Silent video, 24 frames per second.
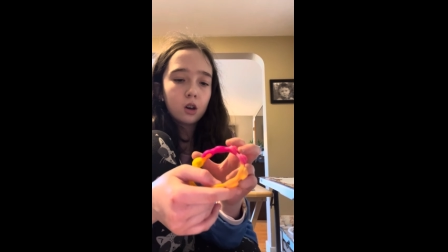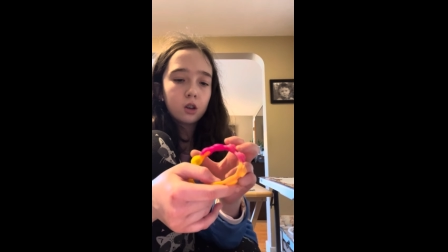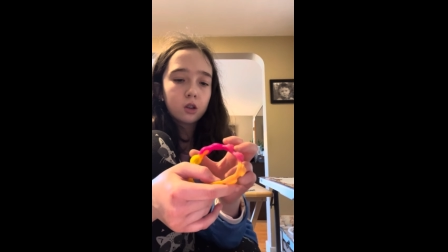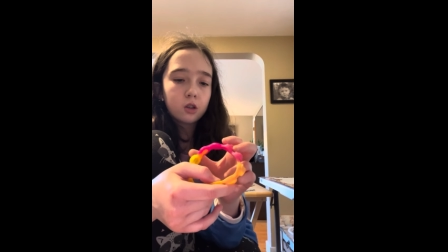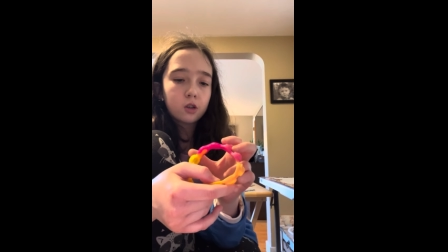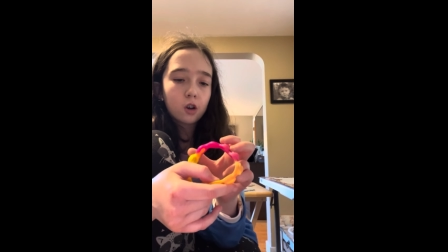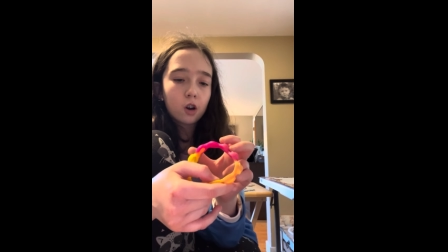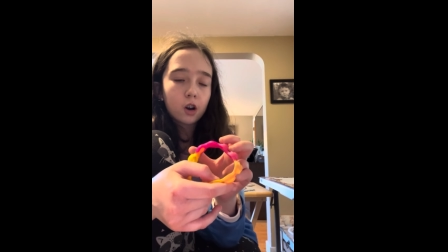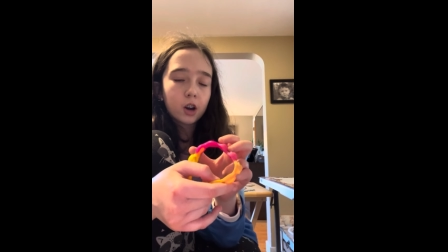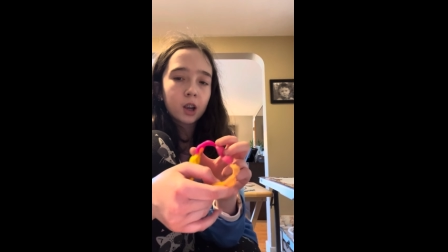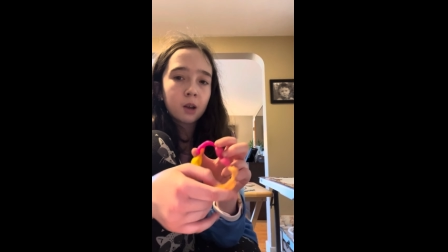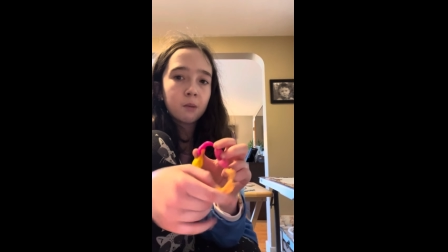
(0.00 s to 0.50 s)

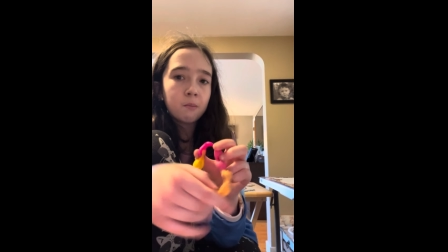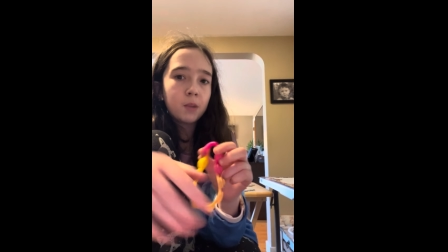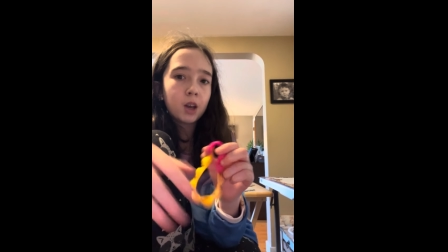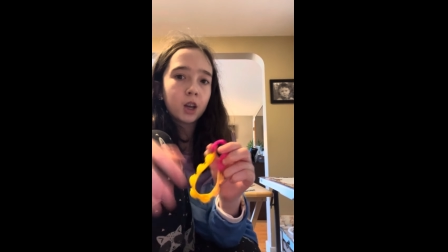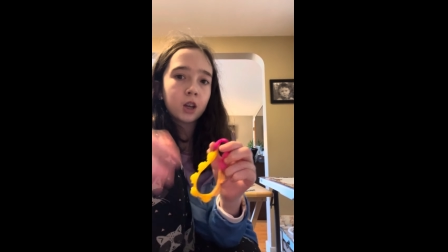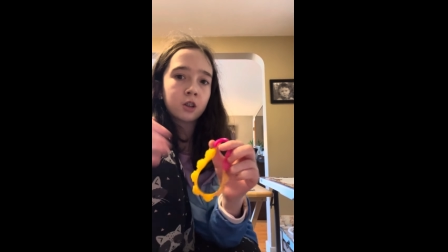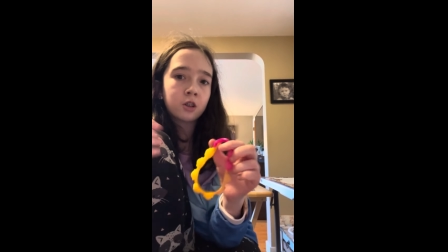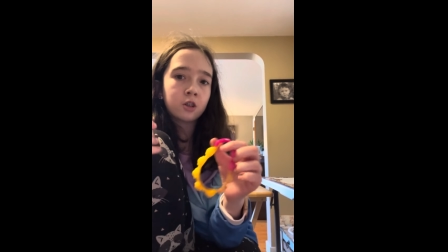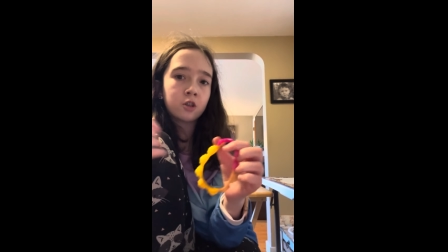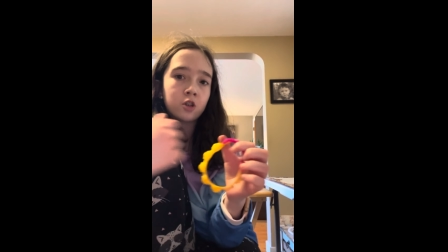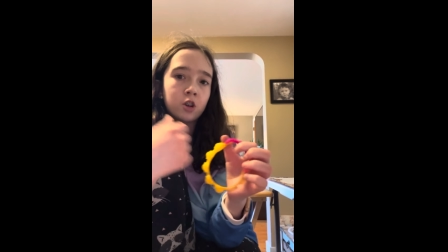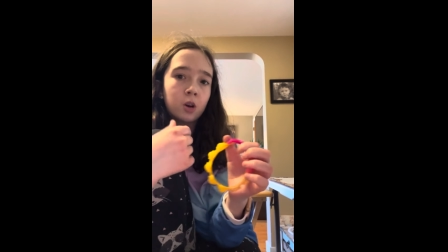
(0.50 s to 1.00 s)
Target makes
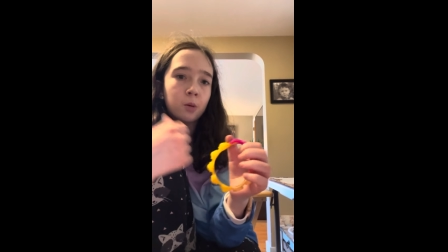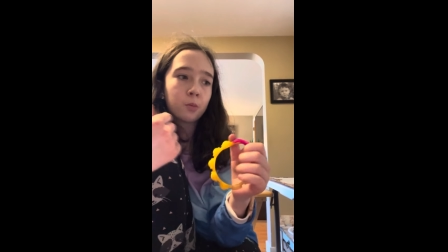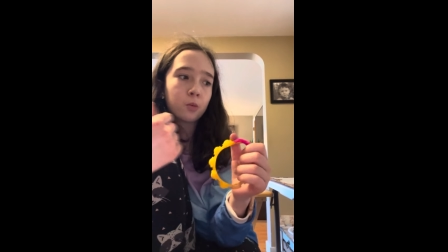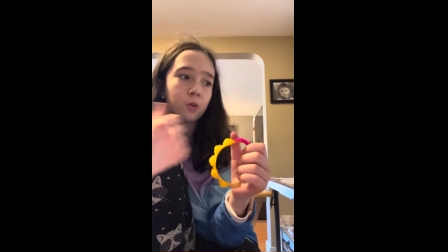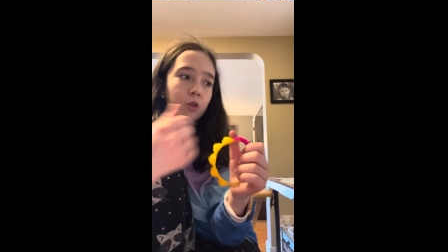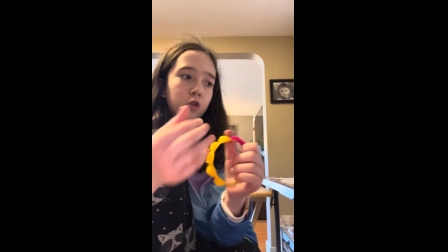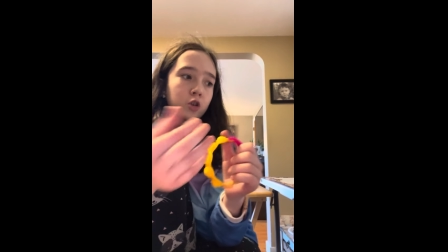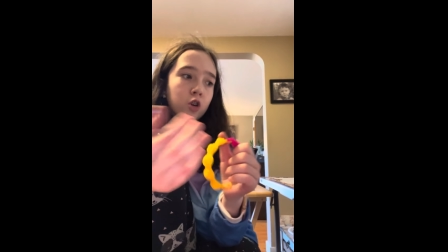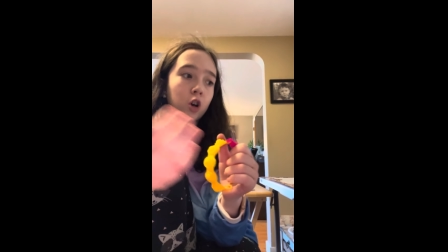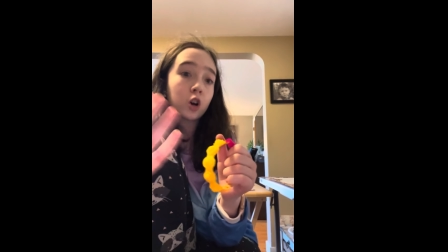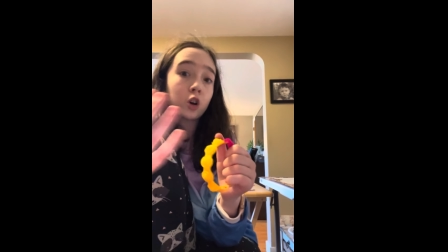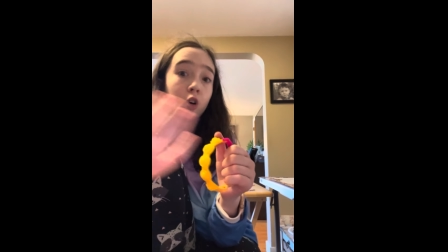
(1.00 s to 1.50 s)
the cho
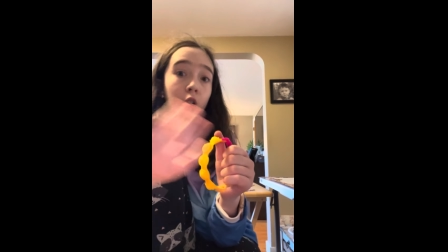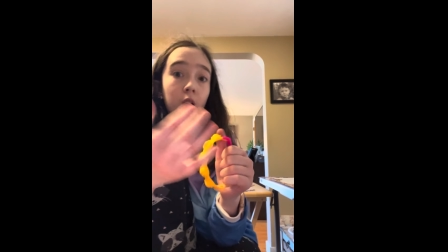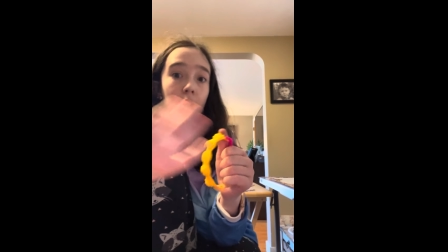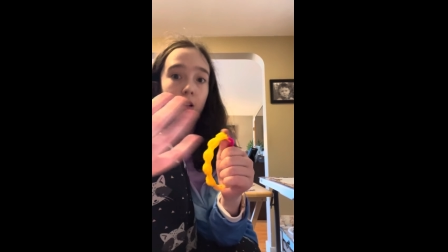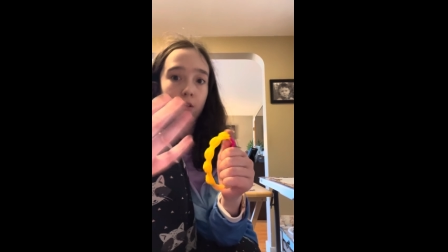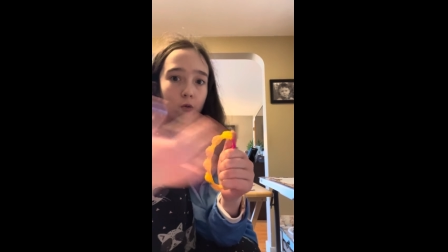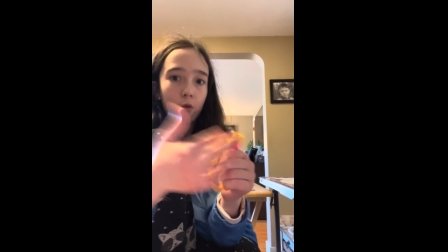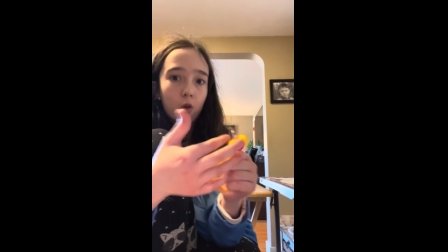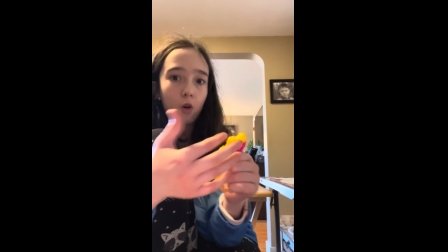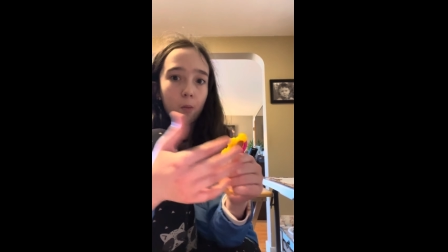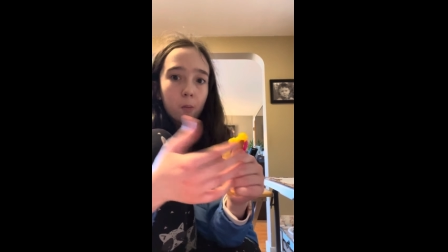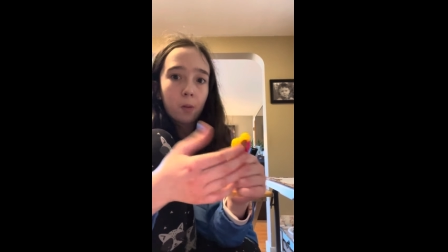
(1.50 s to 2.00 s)
chocolate and
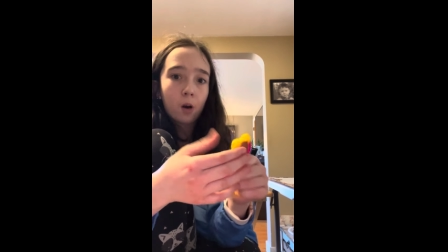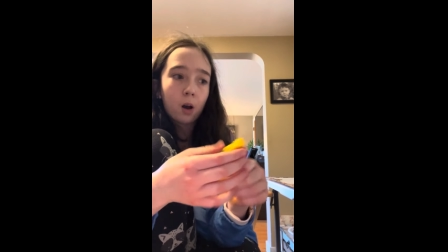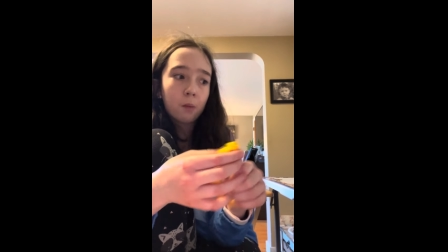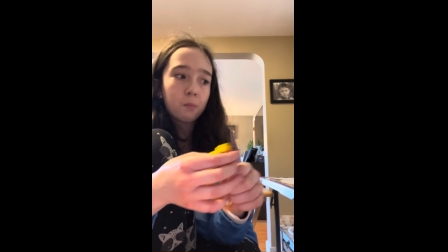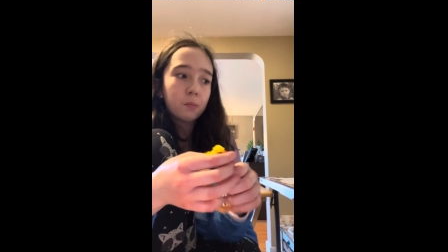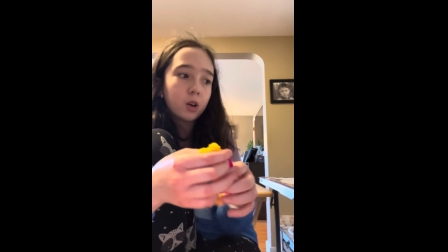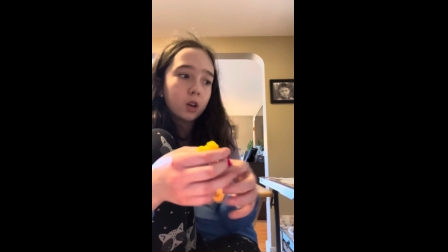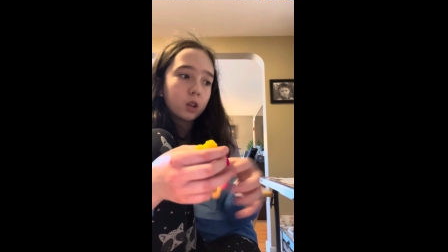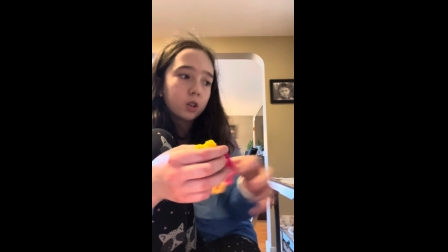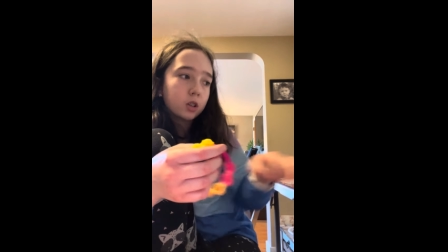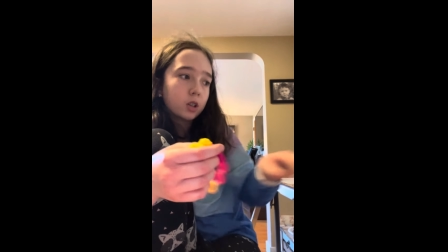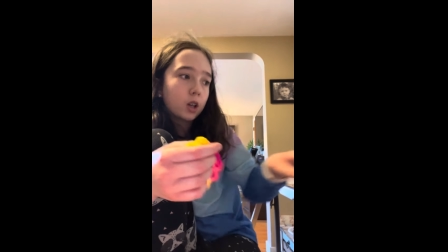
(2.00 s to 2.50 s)
roar
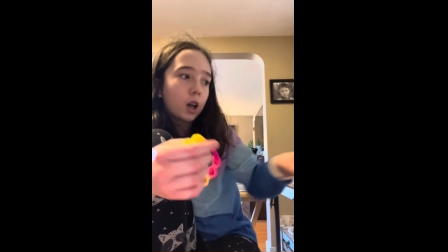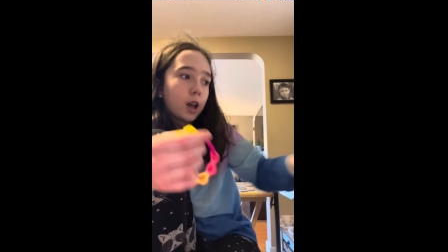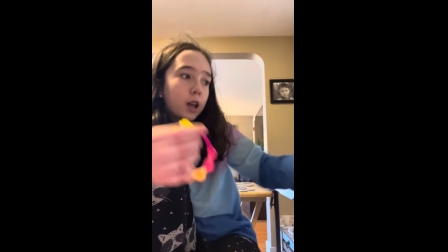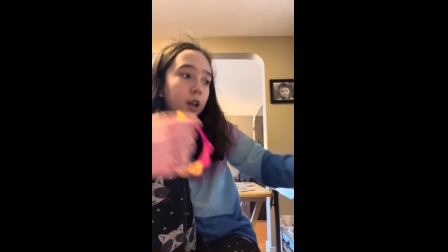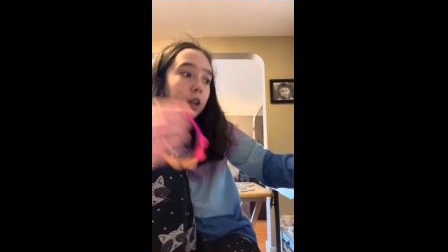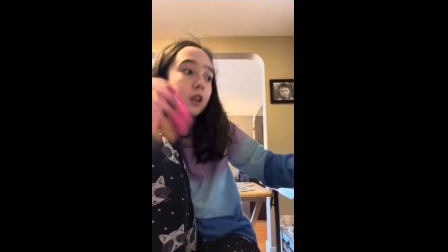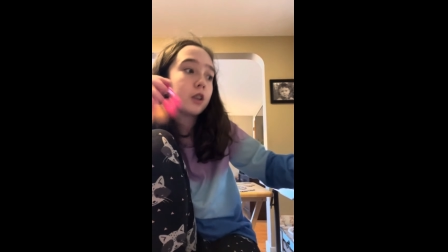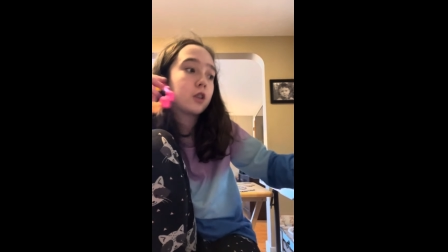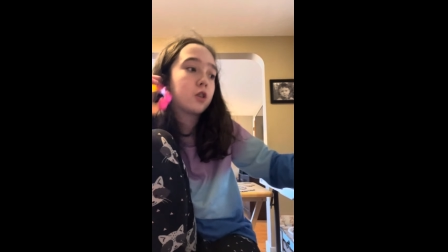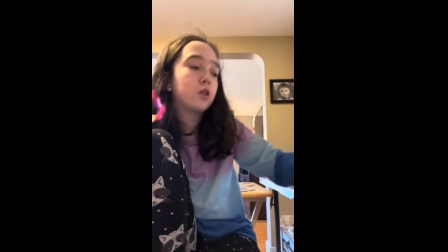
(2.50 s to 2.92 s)
pop-its. I